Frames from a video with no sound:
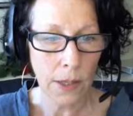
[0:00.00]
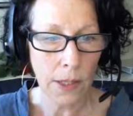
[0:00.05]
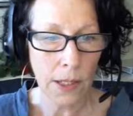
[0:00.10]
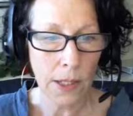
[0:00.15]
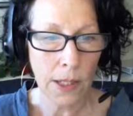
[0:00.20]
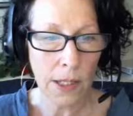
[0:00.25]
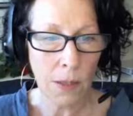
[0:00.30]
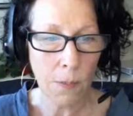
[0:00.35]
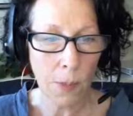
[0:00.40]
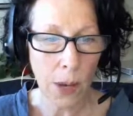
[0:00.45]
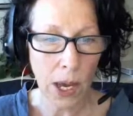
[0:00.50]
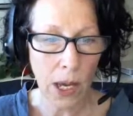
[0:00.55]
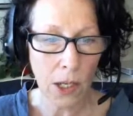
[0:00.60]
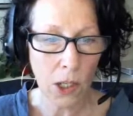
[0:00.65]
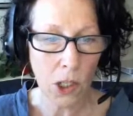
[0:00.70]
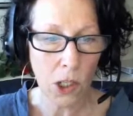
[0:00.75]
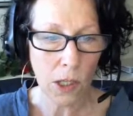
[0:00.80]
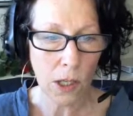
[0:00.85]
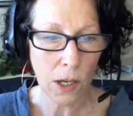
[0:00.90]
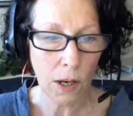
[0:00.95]
This is a
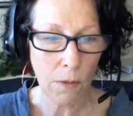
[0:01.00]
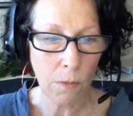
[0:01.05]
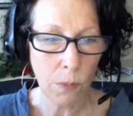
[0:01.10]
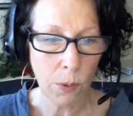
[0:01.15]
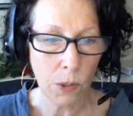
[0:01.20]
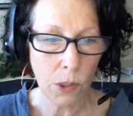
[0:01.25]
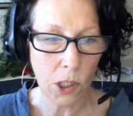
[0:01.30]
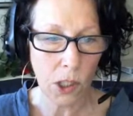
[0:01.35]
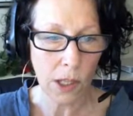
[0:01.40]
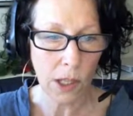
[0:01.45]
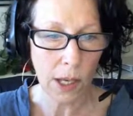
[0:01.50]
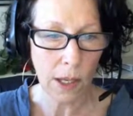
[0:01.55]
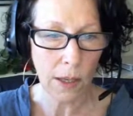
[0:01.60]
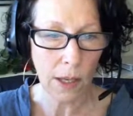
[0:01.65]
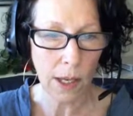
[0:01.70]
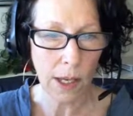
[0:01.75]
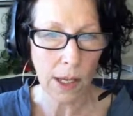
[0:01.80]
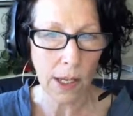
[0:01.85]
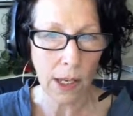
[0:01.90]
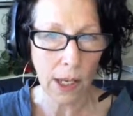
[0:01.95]
page that I've put
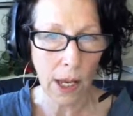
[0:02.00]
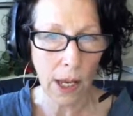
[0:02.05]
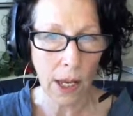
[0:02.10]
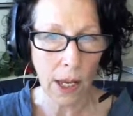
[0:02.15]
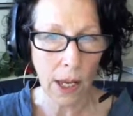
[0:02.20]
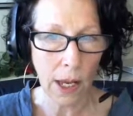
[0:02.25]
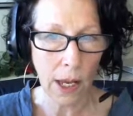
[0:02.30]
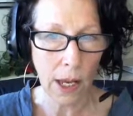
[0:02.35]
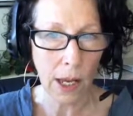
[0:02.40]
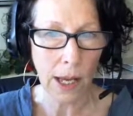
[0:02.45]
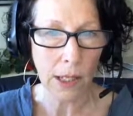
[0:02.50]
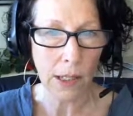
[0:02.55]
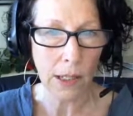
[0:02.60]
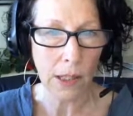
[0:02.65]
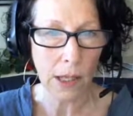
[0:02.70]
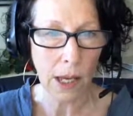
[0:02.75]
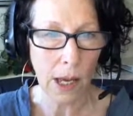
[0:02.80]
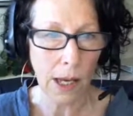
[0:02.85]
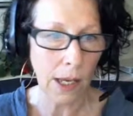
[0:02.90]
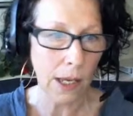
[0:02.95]
together again
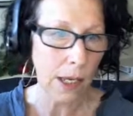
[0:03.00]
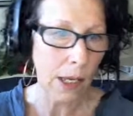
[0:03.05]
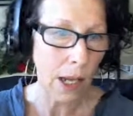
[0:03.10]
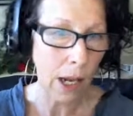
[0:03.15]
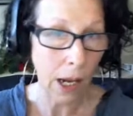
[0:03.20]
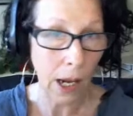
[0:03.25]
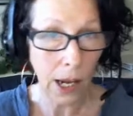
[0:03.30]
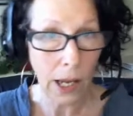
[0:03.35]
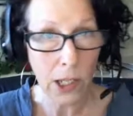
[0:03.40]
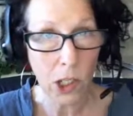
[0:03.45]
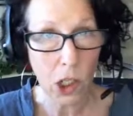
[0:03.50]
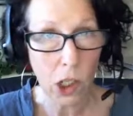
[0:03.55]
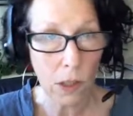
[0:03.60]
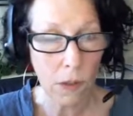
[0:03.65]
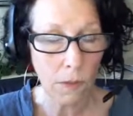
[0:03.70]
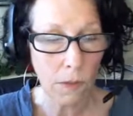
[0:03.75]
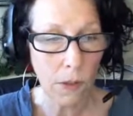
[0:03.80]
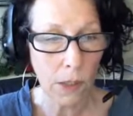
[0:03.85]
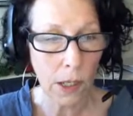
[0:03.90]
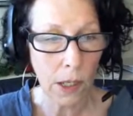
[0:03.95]
as a
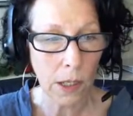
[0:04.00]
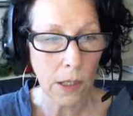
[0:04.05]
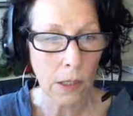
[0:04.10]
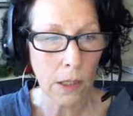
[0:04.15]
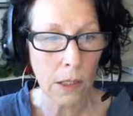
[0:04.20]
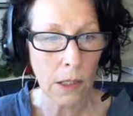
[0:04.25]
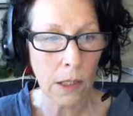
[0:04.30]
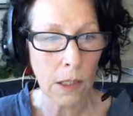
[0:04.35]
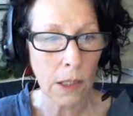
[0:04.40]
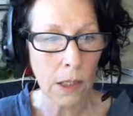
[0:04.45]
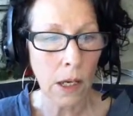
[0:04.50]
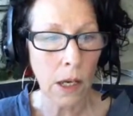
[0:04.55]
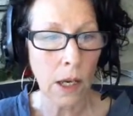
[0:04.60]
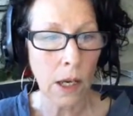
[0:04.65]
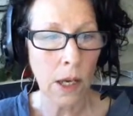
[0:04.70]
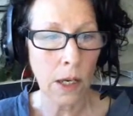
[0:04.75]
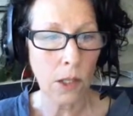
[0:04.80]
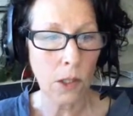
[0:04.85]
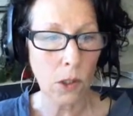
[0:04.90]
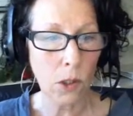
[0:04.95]
collection of things.
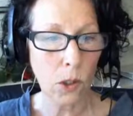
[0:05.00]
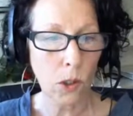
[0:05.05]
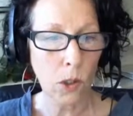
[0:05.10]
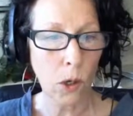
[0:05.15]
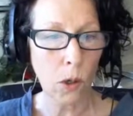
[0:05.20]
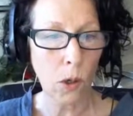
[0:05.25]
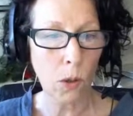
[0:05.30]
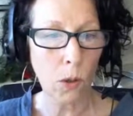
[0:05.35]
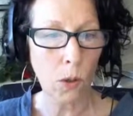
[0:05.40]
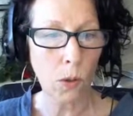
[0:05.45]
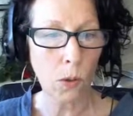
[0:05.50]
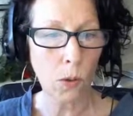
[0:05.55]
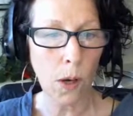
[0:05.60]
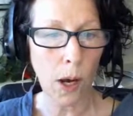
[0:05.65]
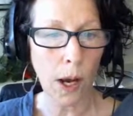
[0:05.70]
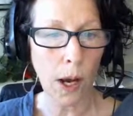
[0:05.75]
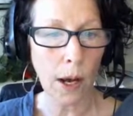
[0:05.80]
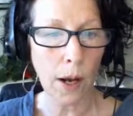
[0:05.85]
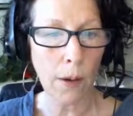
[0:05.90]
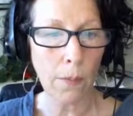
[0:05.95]

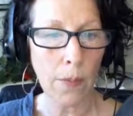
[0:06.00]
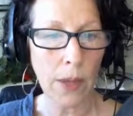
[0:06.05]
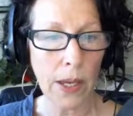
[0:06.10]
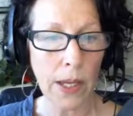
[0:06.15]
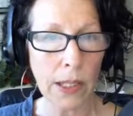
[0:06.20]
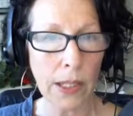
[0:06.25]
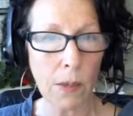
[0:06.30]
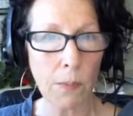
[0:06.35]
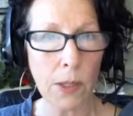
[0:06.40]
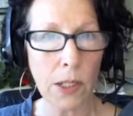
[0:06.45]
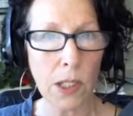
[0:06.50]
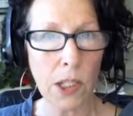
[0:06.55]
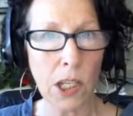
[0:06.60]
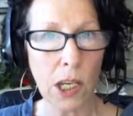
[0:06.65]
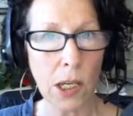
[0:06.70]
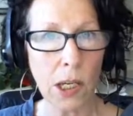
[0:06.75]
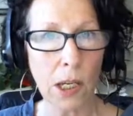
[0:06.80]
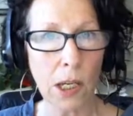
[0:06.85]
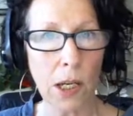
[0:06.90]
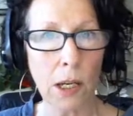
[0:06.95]
So it's a
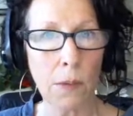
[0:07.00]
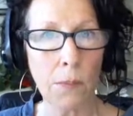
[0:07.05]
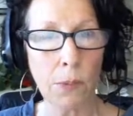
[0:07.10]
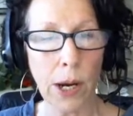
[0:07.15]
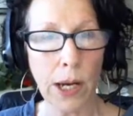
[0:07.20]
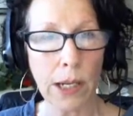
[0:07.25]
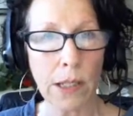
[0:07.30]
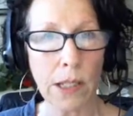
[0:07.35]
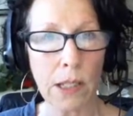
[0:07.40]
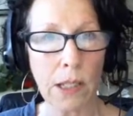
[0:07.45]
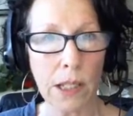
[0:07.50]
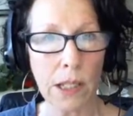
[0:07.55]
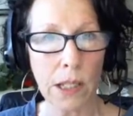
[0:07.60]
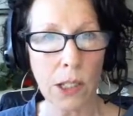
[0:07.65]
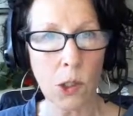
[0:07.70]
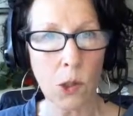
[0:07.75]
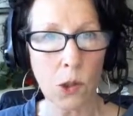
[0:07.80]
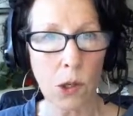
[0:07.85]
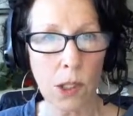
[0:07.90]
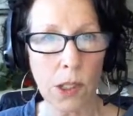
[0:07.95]
particular practice
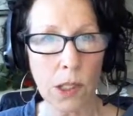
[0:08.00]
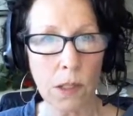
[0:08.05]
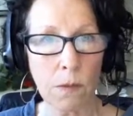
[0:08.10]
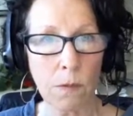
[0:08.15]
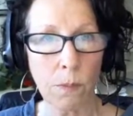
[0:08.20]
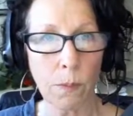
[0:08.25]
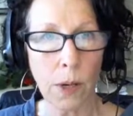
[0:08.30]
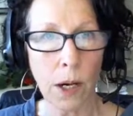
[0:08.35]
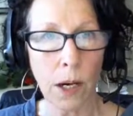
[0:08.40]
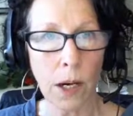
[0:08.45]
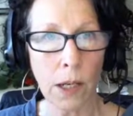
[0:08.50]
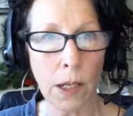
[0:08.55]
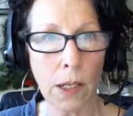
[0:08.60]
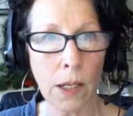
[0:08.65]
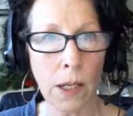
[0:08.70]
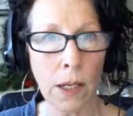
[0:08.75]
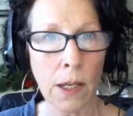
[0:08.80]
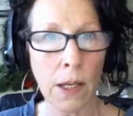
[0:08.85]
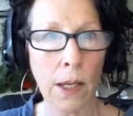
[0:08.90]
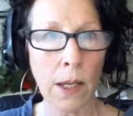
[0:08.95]
interest of
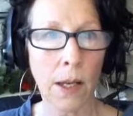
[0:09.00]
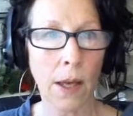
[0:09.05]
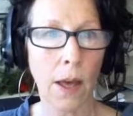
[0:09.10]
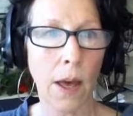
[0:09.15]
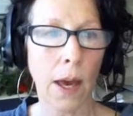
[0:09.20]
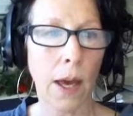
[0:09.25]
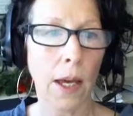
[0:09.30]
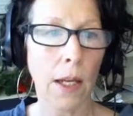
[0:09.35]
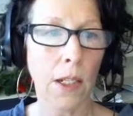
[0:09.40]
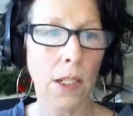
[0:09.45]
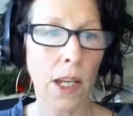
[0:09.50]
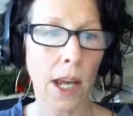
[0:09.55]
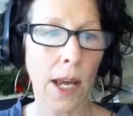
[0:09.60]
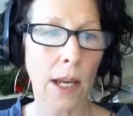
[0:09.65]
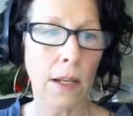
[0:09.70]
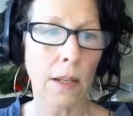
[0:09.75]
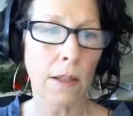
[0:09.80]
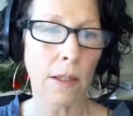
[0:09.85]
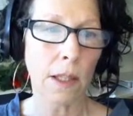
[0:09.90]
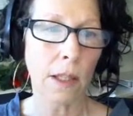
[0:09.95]
mine, and
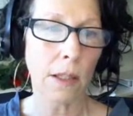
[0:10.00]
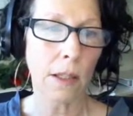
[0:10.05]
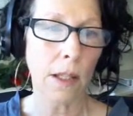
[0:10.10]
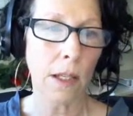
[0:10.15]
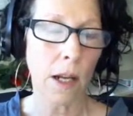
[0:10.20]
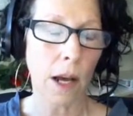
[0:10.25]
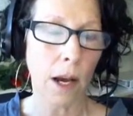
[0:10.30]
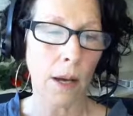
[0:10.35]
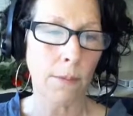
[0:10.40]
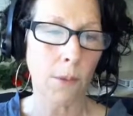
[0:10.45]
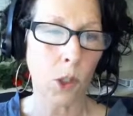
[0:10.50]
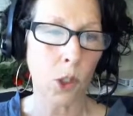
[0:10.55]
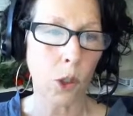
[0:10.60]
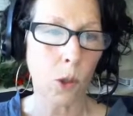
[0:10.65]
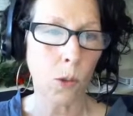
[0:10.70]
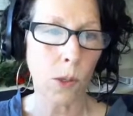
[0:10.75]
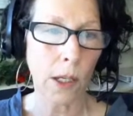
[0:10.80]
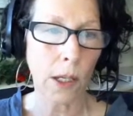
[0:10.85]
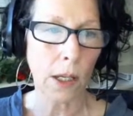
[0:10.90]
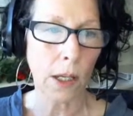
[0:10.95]
anything that I'm
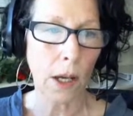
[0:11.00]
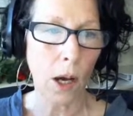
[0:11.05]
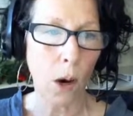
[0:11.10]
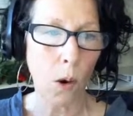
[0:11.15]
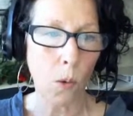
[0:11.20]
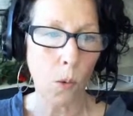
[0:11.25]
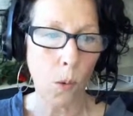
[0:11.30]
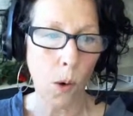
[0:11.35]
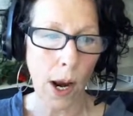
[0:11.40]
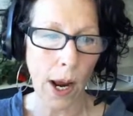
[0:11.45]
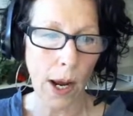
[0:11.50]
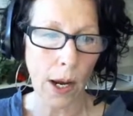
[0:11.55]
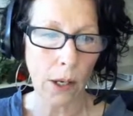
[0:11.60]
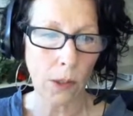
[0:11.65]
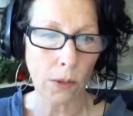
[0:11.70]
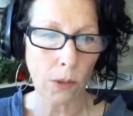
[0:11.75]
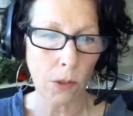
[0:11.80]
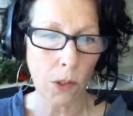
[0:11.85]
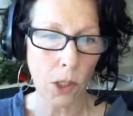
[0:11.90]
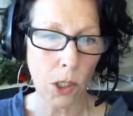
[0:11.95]
doing
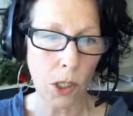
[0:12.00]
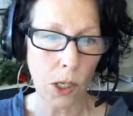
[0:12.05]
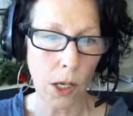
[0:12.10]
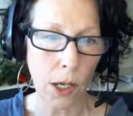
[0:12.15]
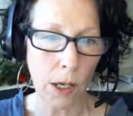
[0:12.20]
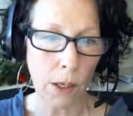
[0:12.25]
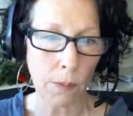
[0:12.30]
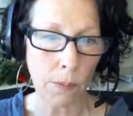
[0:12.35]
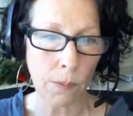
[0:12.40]
around